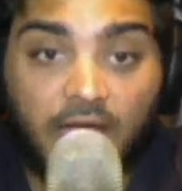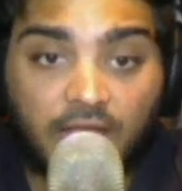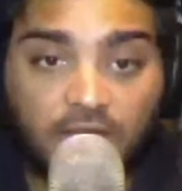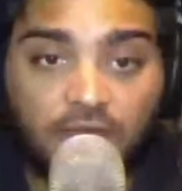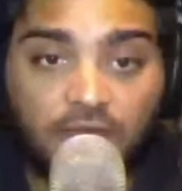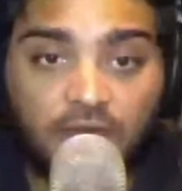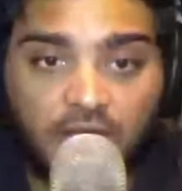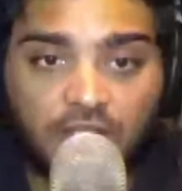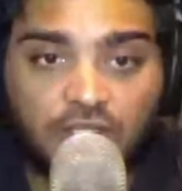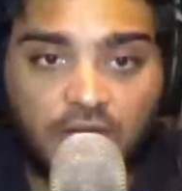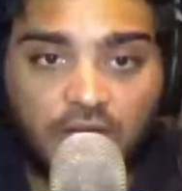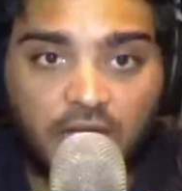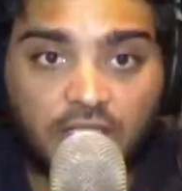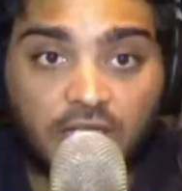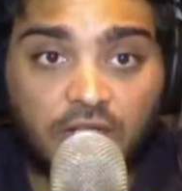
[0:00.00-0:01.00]

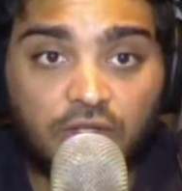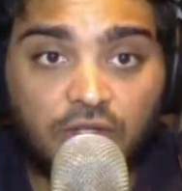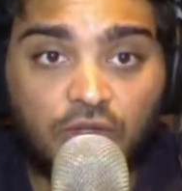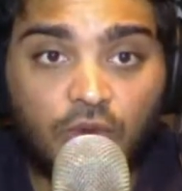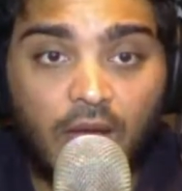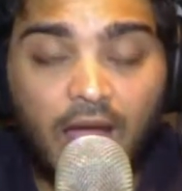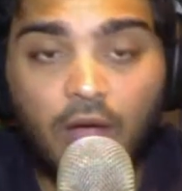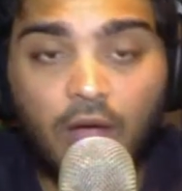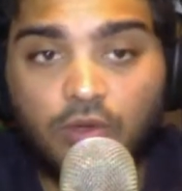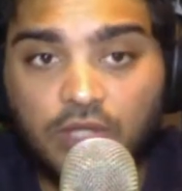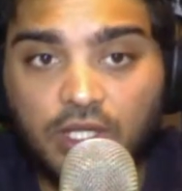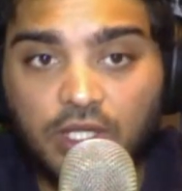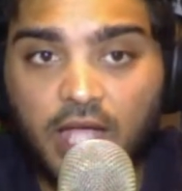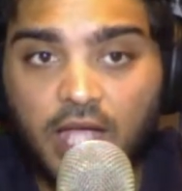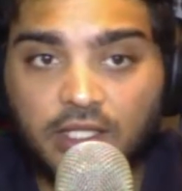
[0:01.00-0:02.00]
franchise and throughout
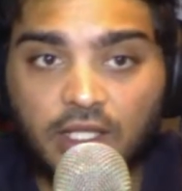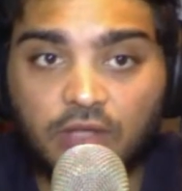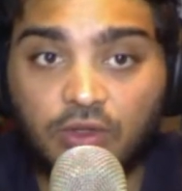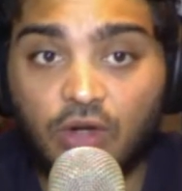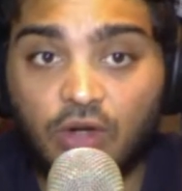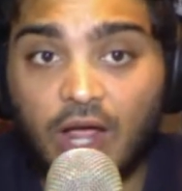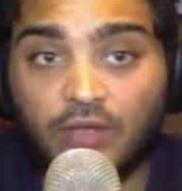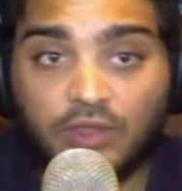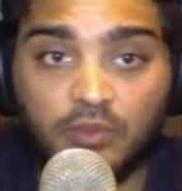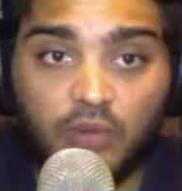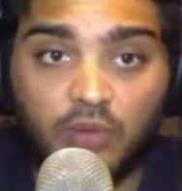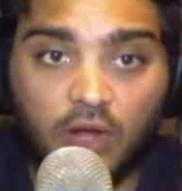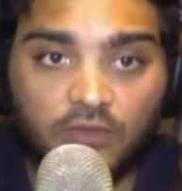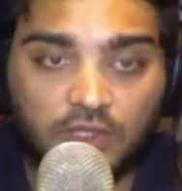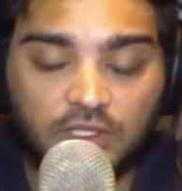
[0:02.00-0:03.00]
the
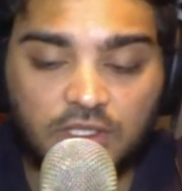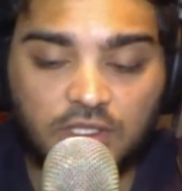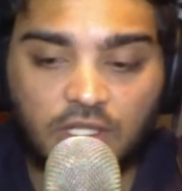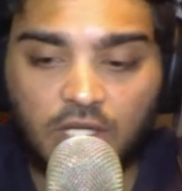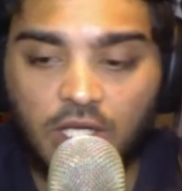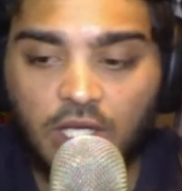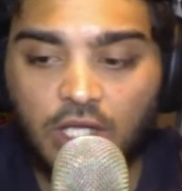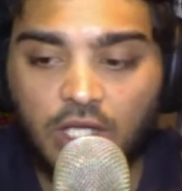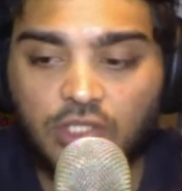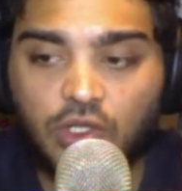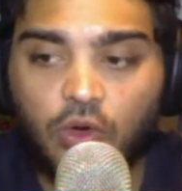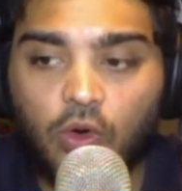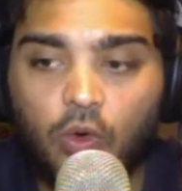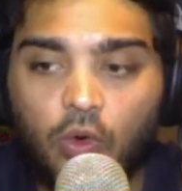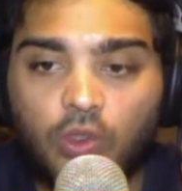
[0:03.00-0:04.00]
province. So
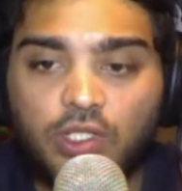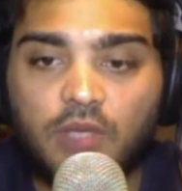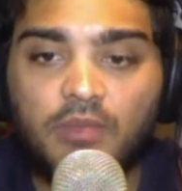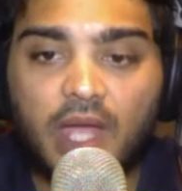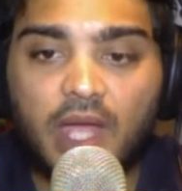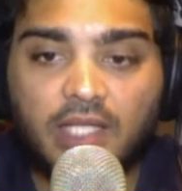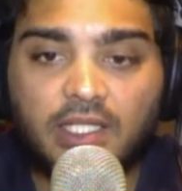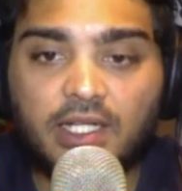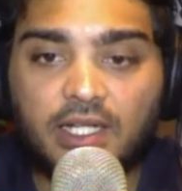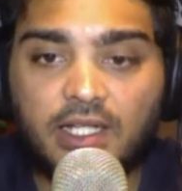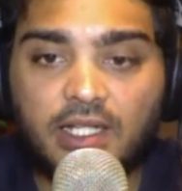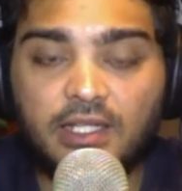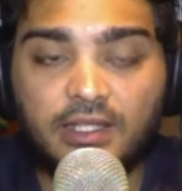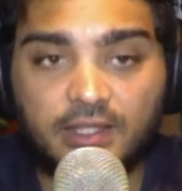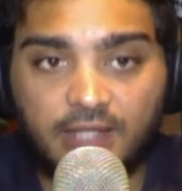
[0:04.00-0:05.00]

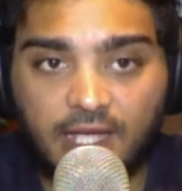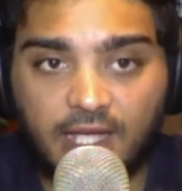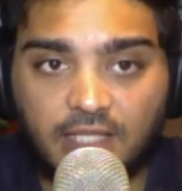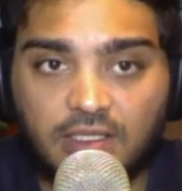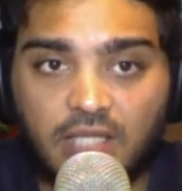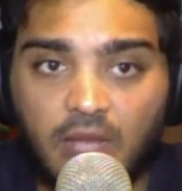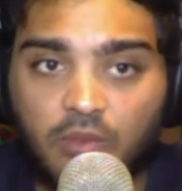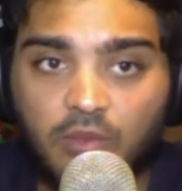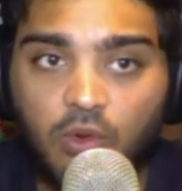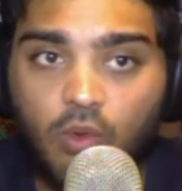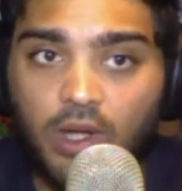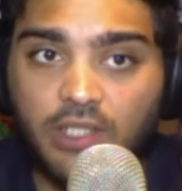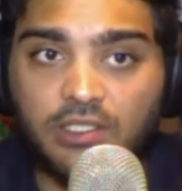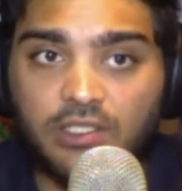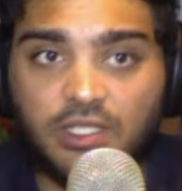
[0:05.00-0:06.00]
automatically, there's number
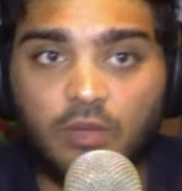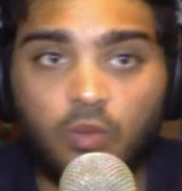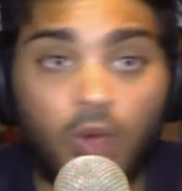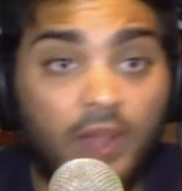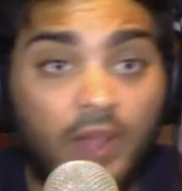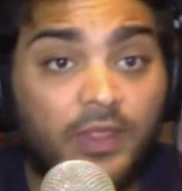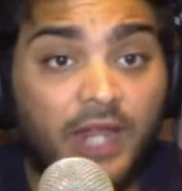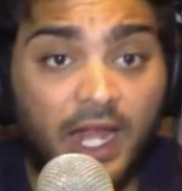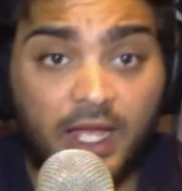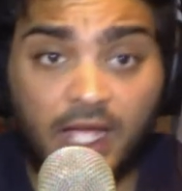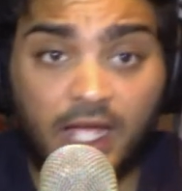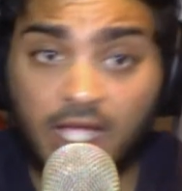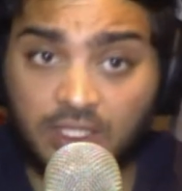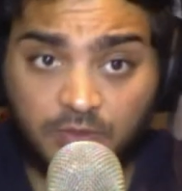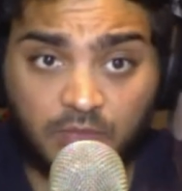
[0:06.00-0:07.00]
one, step one,
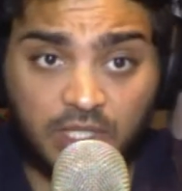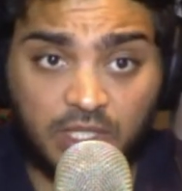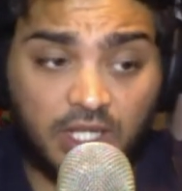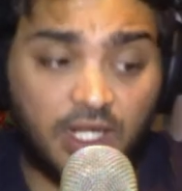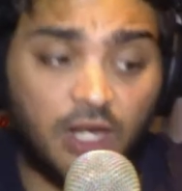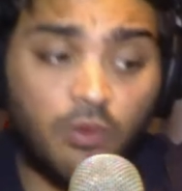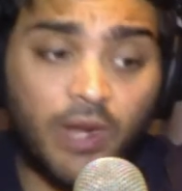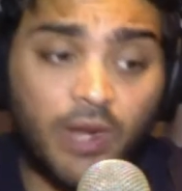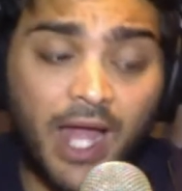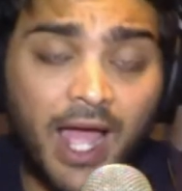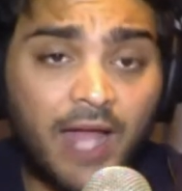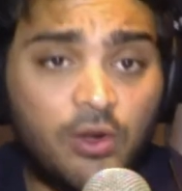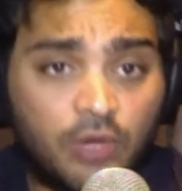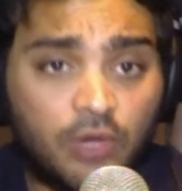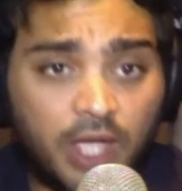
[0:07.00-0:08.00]
that's particularly what I
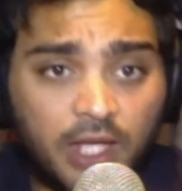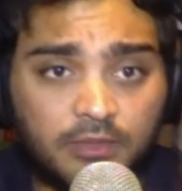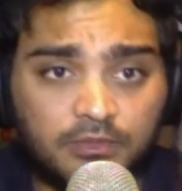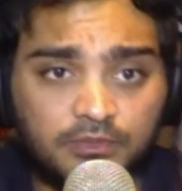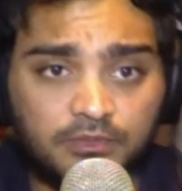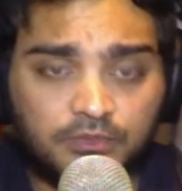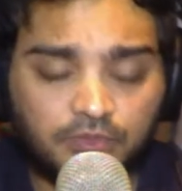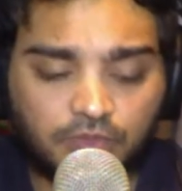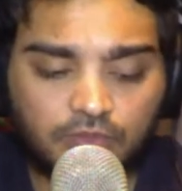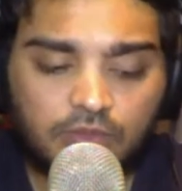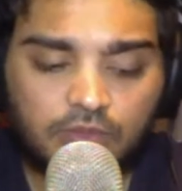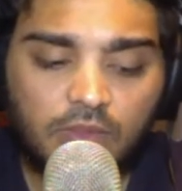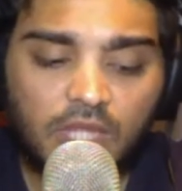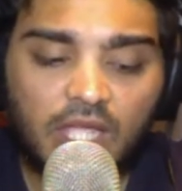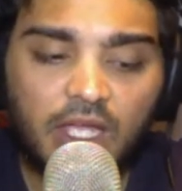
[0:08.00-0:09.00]
look at.
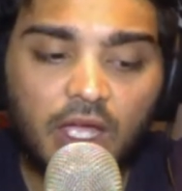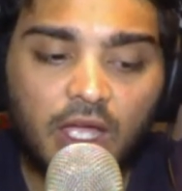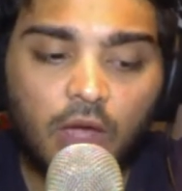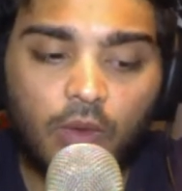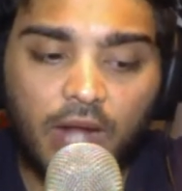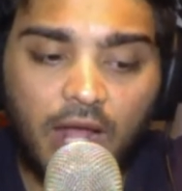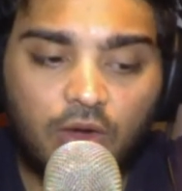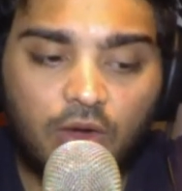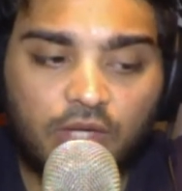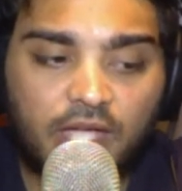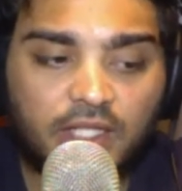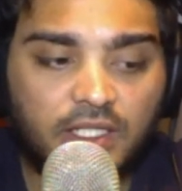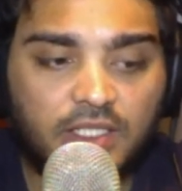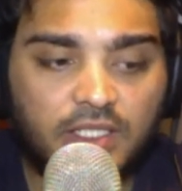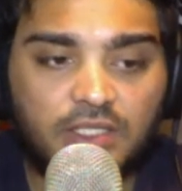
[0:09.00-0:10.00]
What I look at
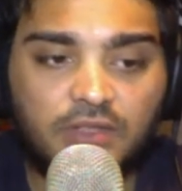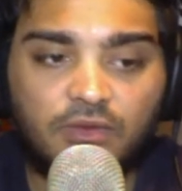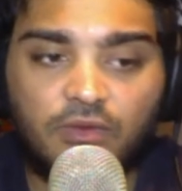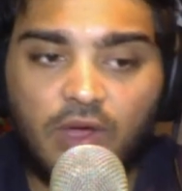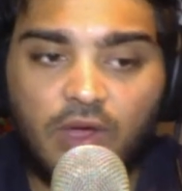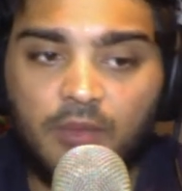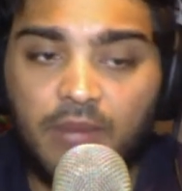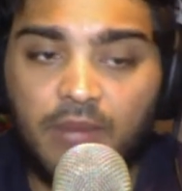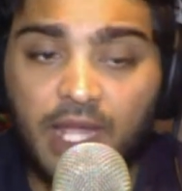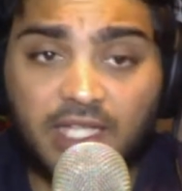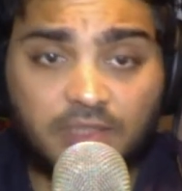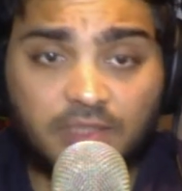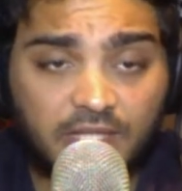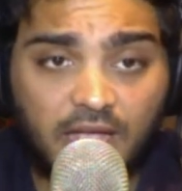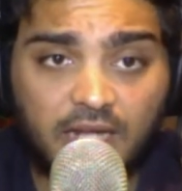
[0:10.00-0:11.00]
is a player's
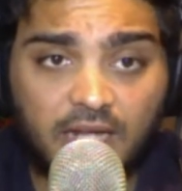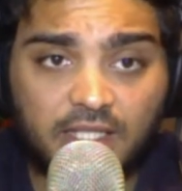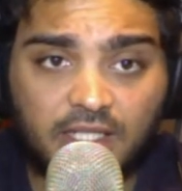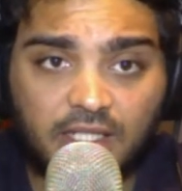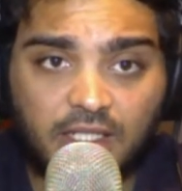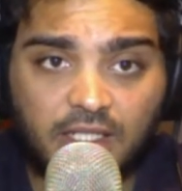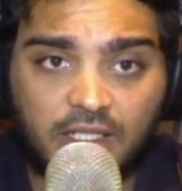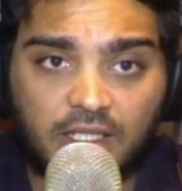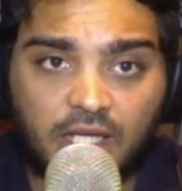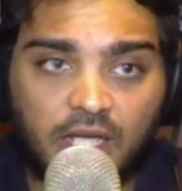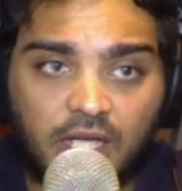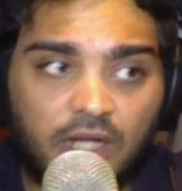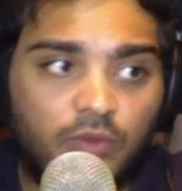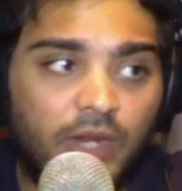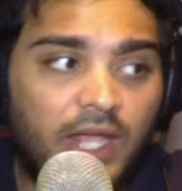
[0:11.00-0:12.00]
mentality.
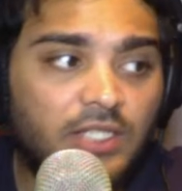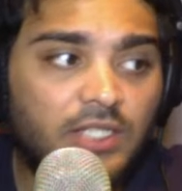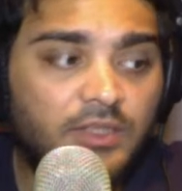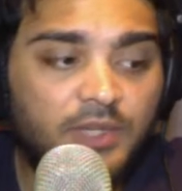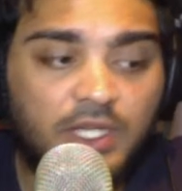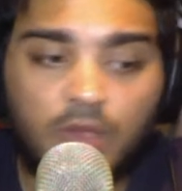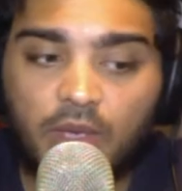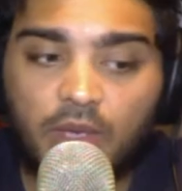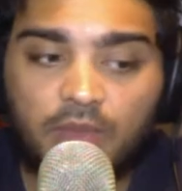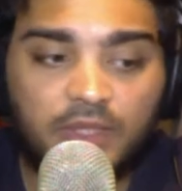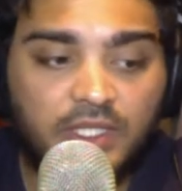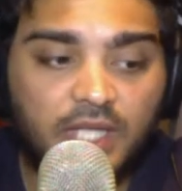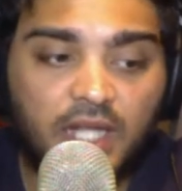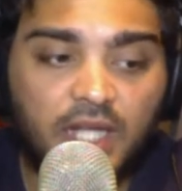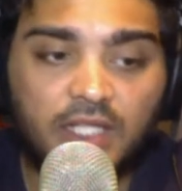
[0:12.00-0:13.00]
And when I speak about
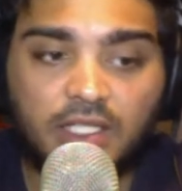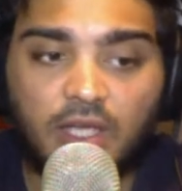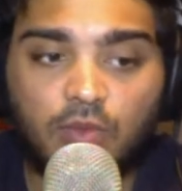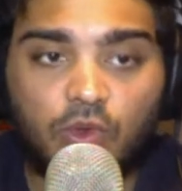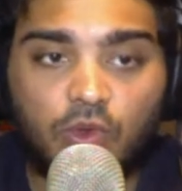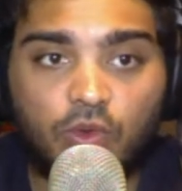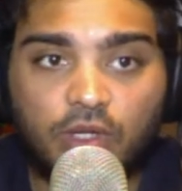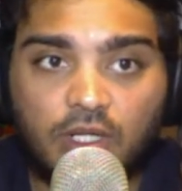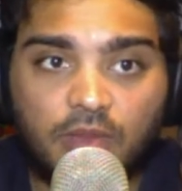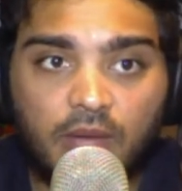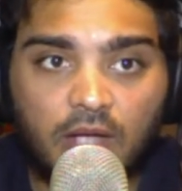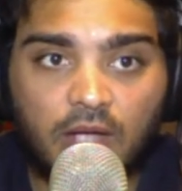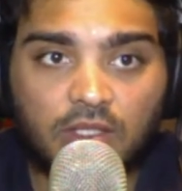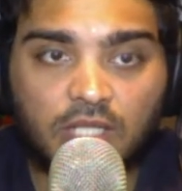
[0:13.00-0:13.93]
mentality, I'm talking about